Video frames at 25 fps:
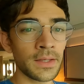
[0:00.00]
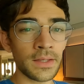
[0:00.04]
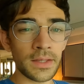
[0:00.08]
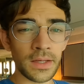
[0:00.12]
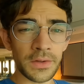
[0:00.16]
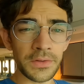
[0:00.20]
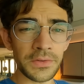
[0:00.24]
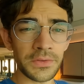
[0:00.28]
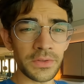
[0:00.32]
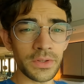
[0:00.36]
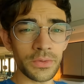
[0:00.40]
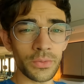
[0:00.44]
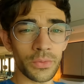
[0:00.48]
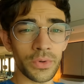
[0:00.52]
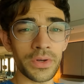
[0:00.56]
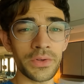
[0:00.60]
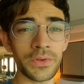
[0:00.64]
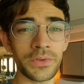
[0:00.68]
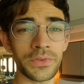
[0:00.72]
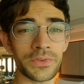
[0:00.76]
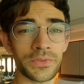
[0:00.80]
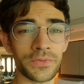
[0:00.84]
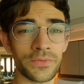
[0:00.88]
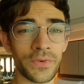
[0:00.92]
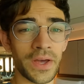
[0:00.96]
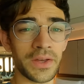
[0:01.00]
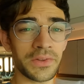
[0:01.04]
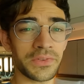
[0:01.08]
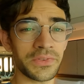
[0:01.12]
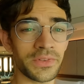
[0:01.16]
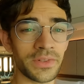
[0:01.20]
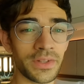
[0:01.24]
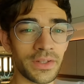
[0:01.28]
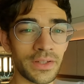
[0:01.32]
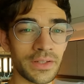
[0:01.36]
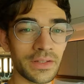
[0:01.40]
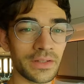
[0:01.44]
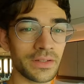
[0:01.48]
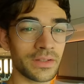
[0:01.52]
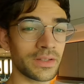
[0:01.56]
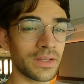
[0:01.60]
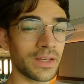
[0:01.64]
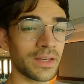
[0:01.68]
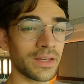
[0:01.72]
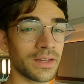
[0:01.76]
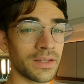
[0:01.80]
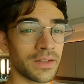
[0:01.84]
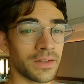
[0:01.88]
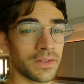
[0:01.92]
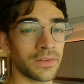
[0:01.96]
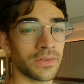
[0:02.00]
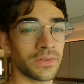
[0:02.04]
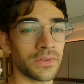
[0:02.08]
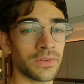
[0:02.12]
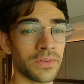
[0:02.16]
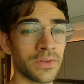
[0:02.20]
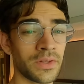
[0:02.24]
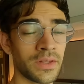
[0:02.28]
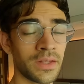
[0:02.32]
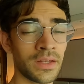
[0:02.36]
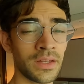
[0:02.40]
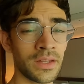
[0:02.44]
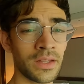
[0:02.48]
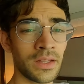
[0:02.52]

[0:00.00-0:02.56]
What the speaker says: because it was fascinating and